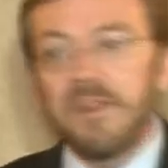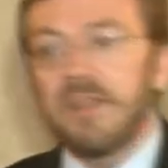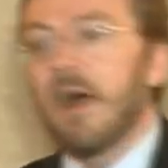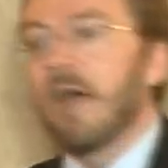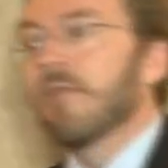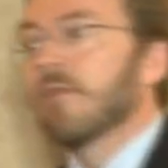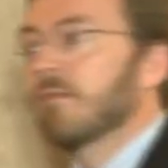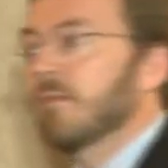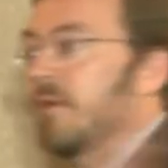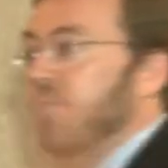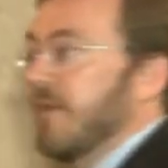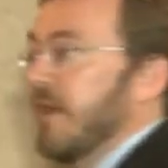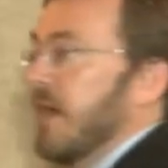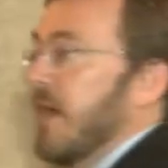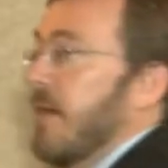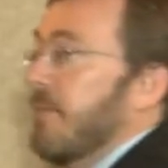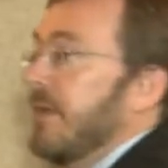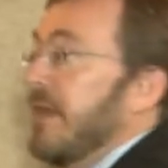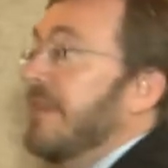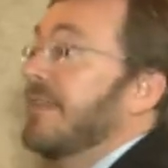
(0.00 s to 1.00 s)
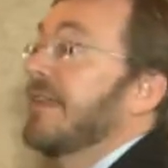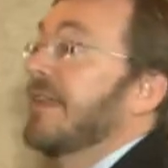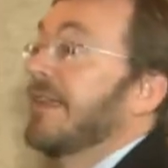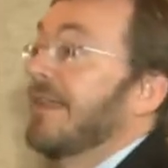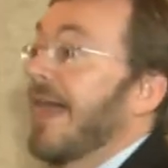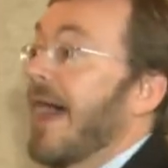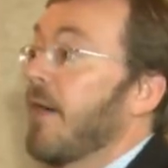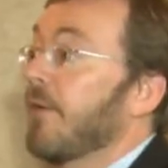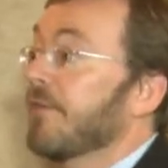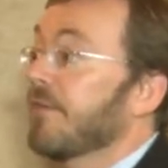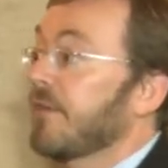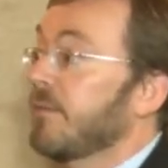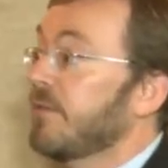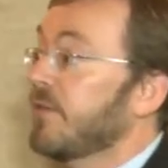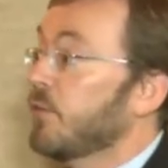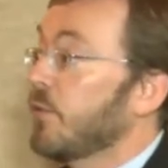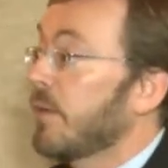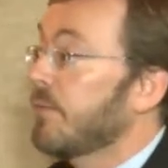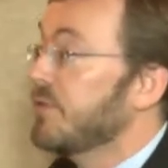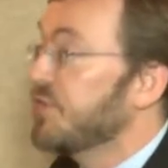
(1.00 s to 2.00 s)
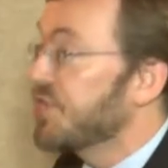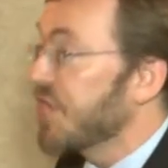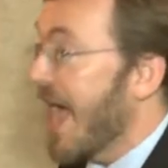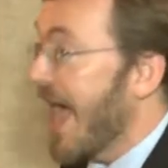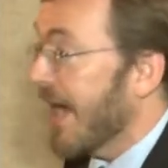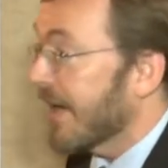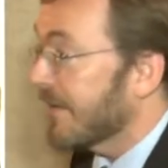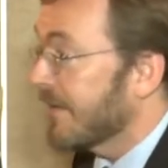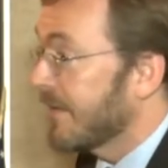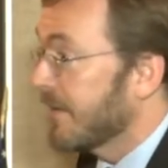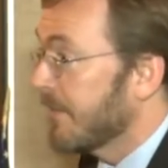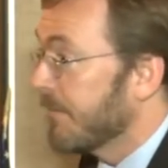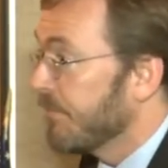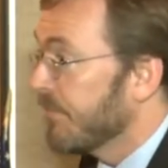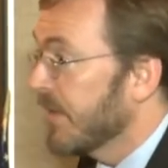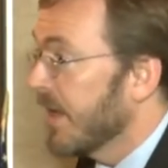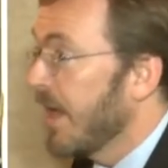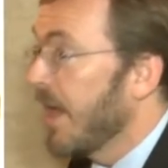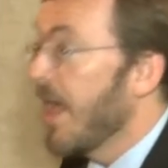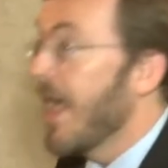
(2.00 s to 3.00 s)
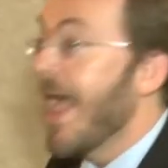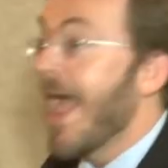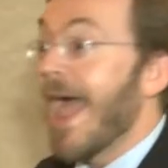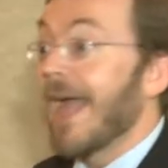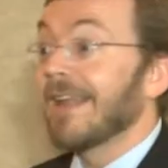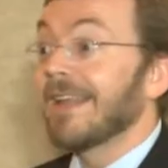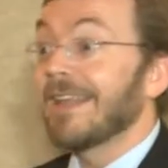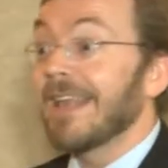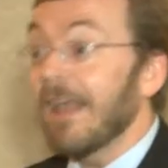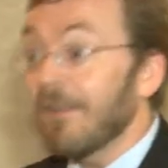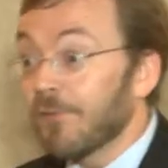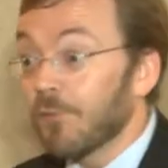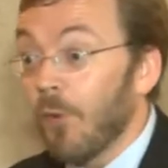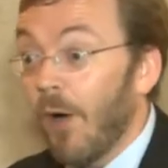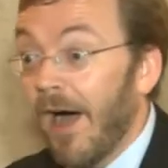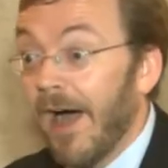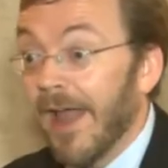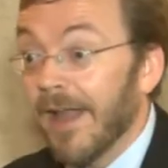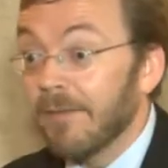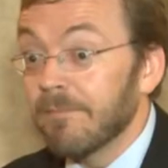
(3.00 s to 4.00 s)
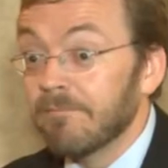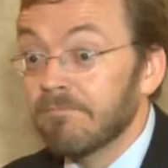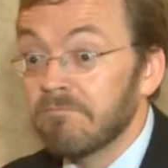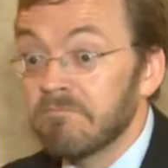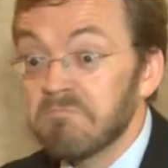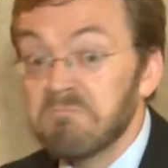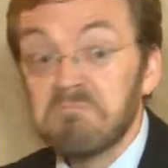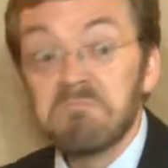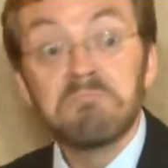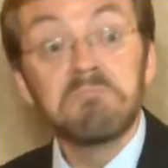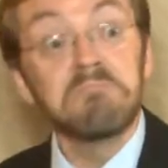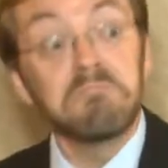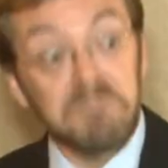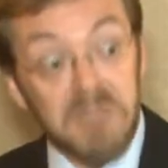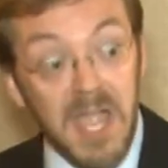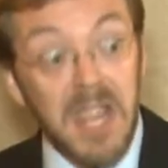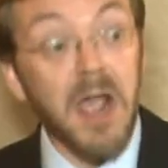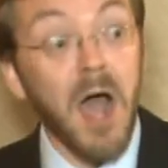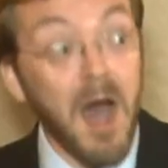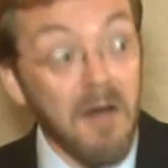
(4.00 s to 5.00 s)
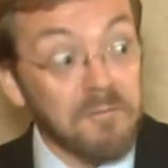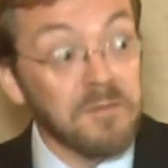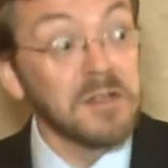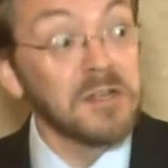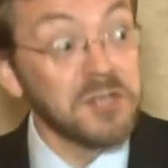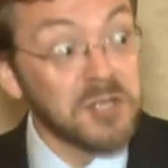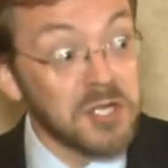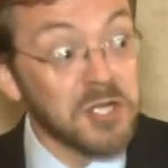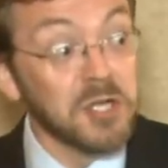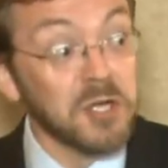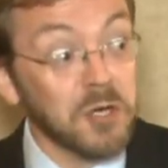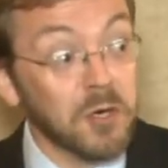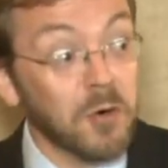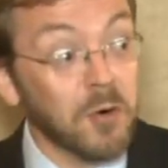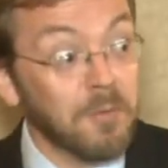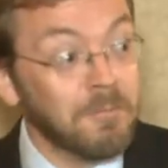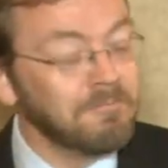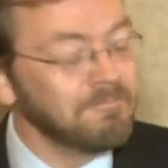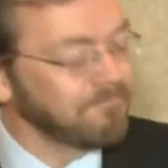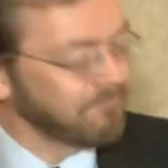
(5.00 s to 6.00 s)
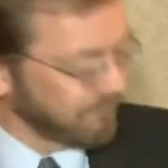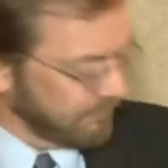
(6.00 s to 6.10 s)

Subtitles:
of the other moving companies and allows them to object. And guess what? They often do.